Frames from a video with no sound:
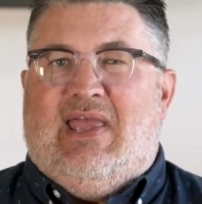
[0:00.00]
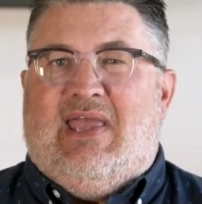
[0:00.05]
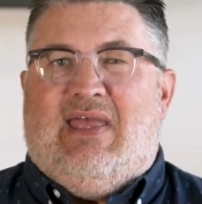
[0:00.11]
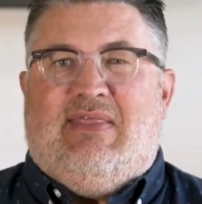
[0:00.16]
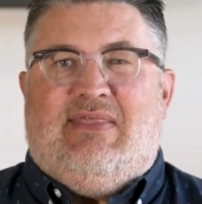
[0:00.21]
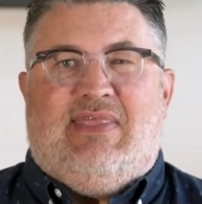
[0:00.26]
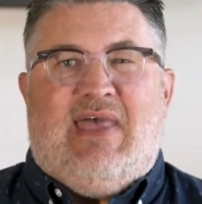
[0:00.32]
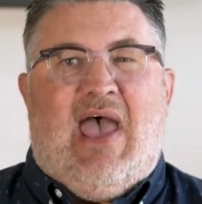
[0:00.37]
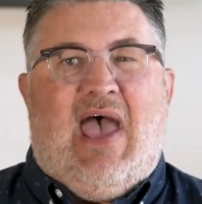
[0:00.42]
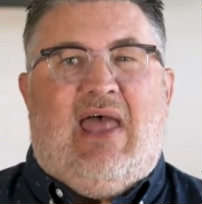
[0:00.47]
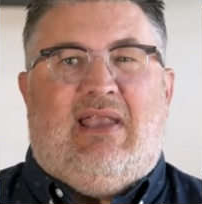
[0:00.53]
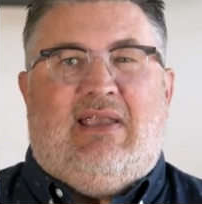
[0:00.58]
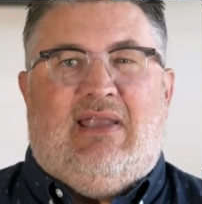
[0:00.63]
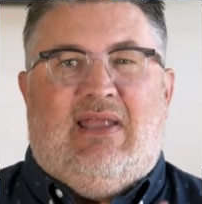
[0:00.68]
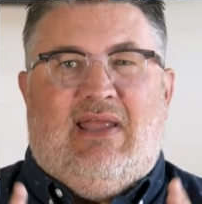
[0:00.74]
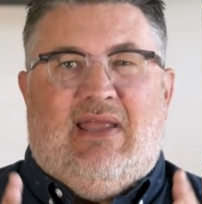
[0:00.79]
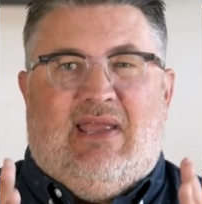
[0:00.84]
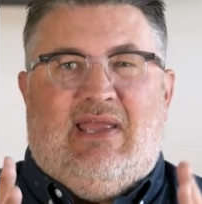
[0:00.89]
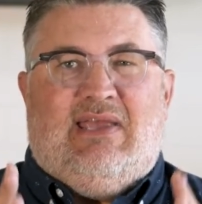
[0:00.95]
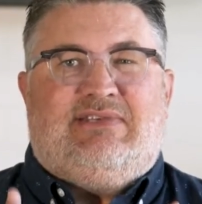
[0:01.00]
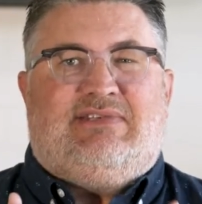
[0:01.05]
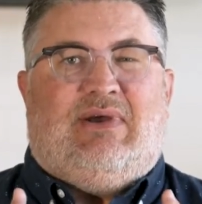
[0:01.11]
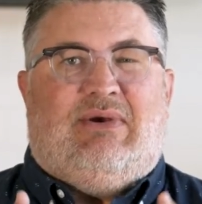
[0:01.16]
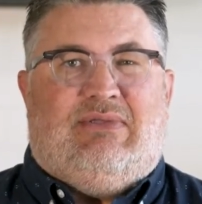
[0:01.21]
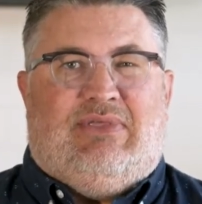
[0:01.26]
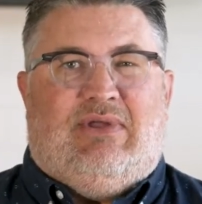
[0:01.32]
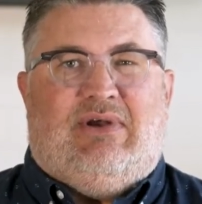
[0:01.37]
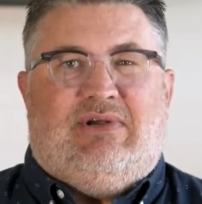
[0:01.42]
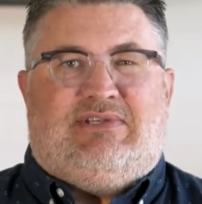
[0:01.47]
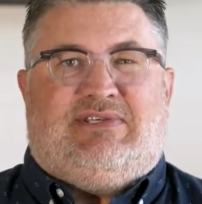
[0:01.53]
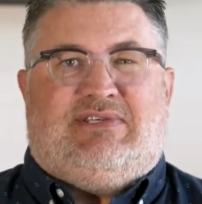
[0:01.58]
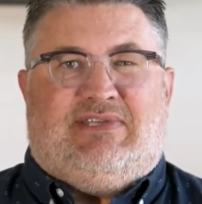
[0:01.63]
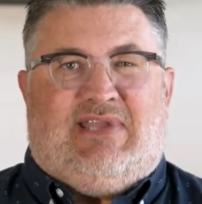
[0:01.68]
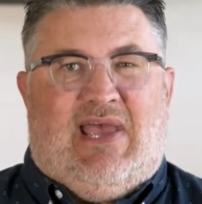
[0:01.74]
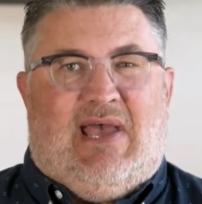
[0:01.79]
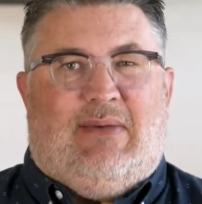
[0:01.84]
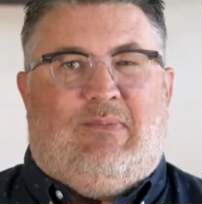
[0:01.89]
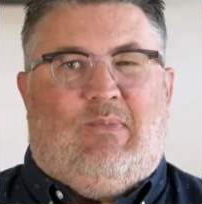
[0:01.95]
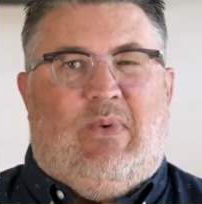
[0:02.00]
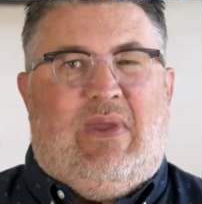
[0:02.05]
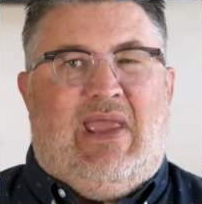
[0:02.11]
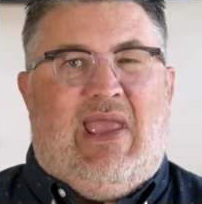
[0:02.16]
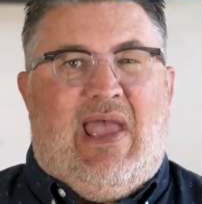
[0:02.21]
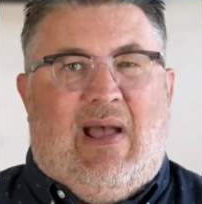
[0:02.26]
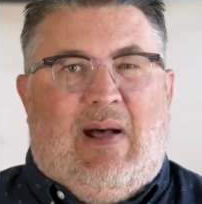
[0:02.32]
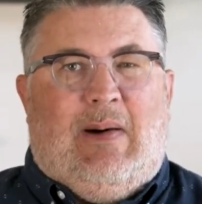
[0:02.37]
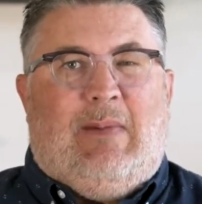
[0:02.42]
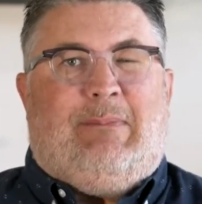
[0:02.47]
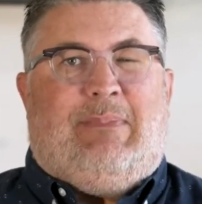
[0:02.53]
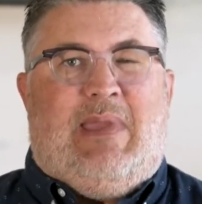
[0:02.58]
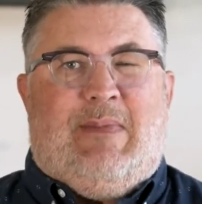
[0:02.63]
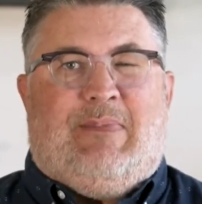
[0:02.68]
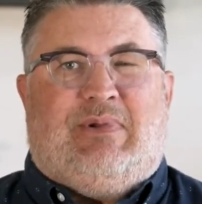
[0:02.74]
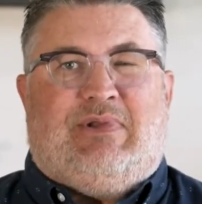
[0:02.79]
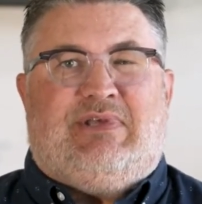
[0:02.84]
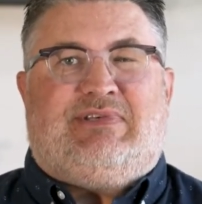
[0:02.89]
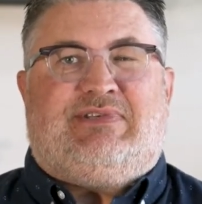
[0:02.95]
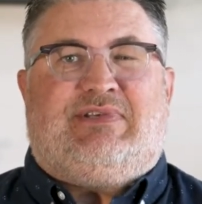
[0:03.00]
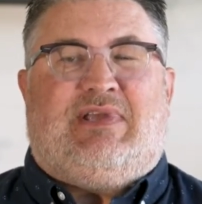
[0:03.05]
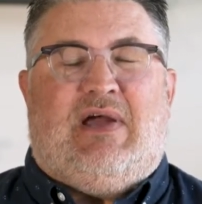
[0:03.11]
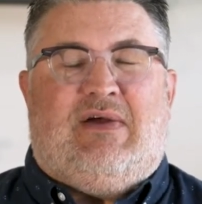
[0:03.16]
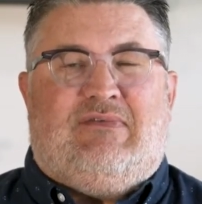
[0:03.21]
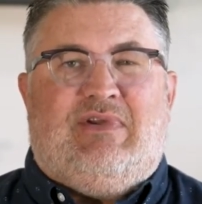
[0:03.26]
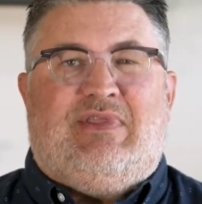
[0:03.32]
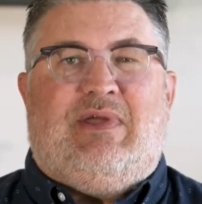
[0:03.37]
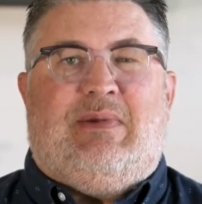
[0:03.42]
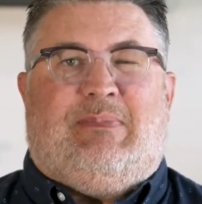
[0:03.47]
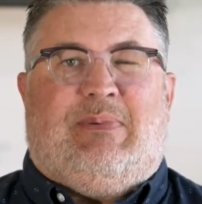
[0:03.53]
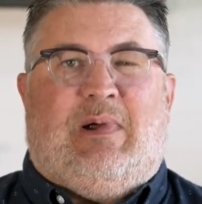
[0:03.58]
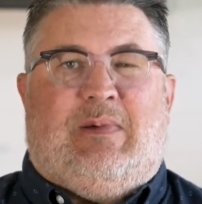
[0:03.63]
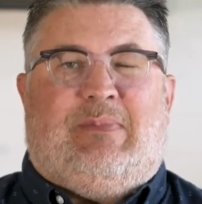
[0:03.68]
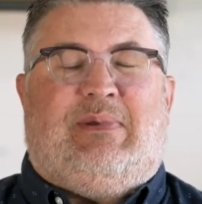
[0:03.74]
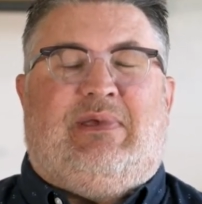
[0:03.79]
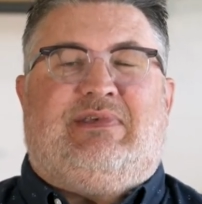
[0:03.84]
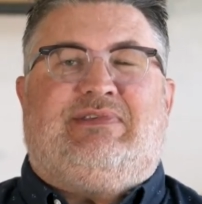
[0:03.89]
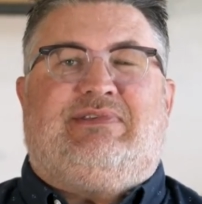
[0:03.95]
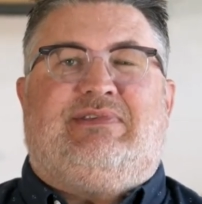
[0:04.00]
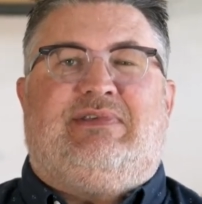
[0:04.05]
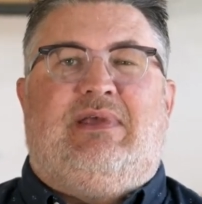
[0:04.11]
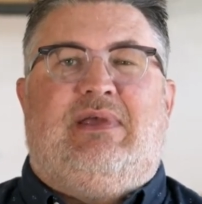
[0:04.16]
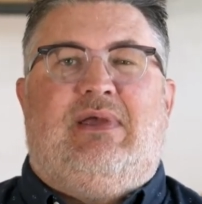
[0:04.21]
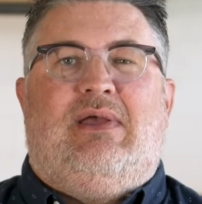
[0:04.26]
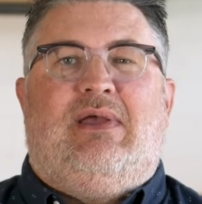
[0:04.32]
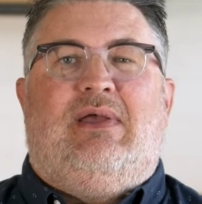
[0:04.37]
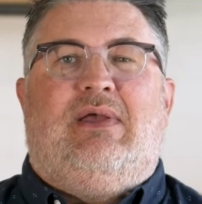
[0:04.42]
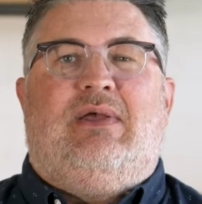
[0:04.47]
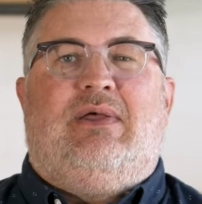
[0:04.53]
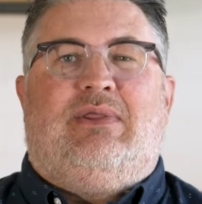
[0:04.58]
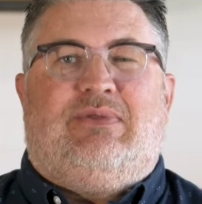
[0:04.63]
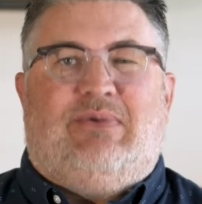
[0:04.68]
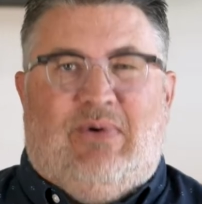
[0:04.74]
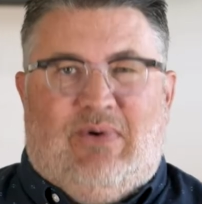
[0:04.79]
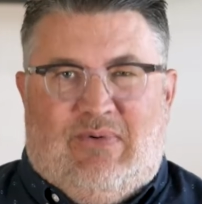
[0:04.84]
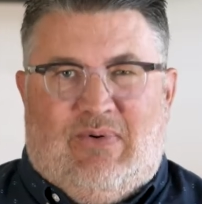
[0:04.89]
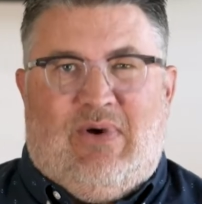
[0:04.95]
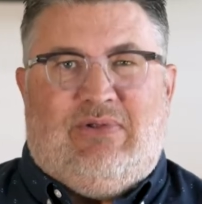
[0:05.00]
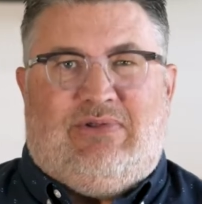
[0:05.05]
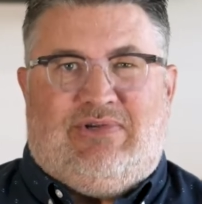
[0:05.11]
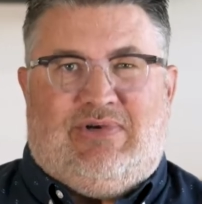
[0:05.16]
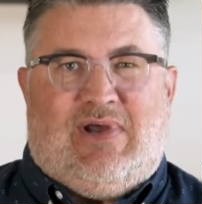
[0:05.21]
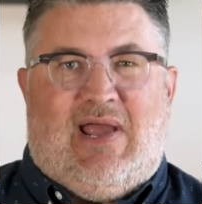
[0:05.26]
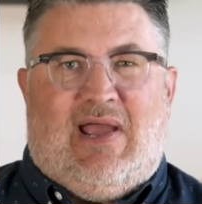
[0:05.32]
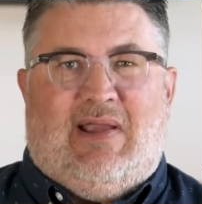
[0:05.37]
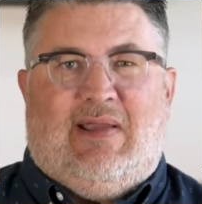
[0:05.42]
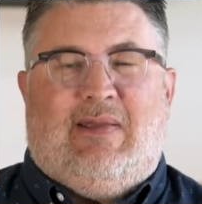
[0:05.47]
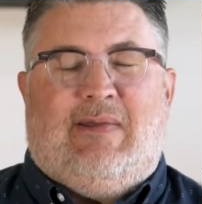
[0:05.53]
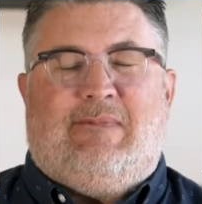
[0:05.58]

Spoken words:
And that is our third step. We help people discover their purpose through Growth Track.